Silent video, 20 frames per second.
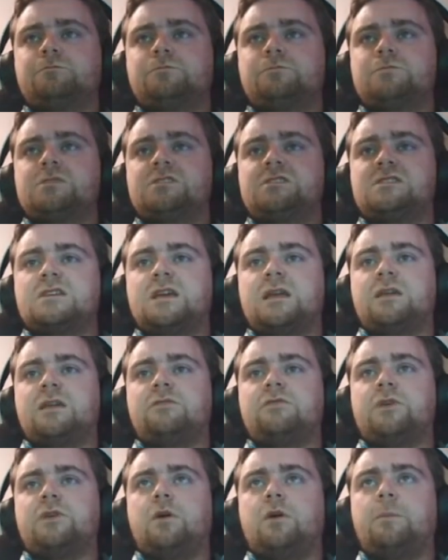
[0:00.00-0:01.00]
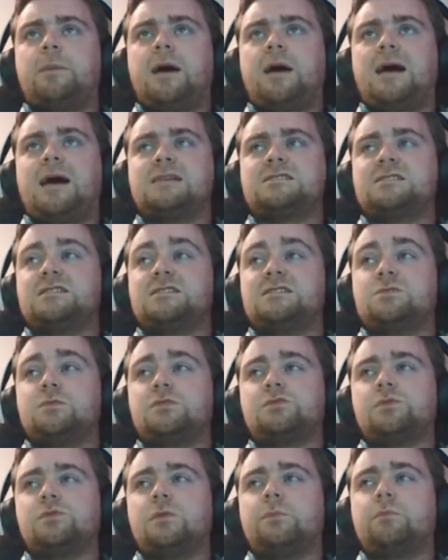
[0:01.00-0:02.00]
So again, if we go past this,
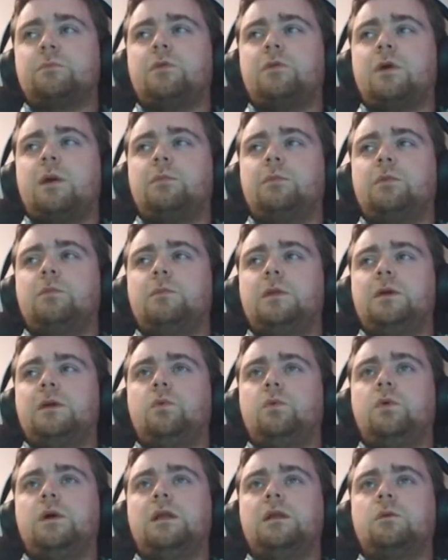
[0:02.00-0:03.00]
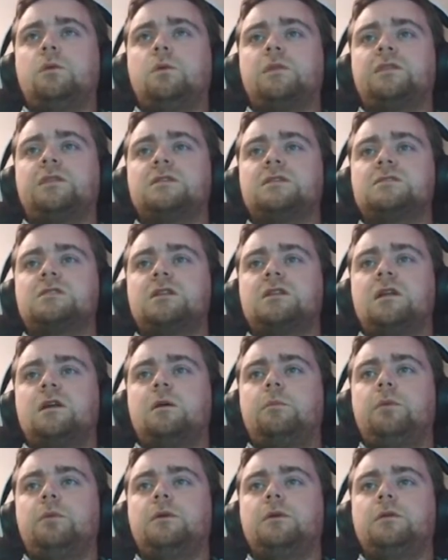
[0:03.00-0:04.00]
which we probably will with this
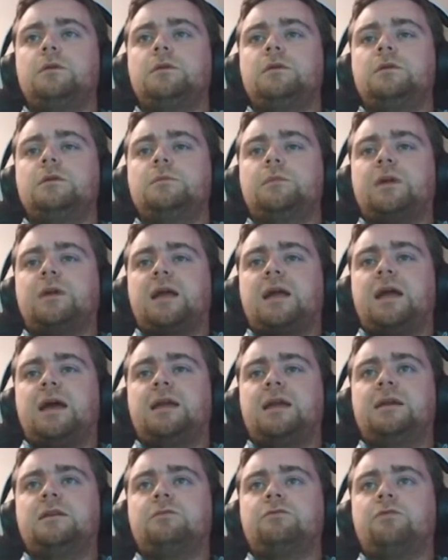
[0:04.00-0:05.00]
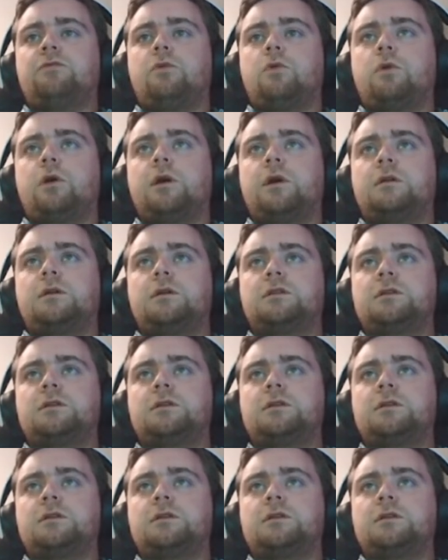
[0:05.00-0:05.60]
club, but I can't hit 4 iron, it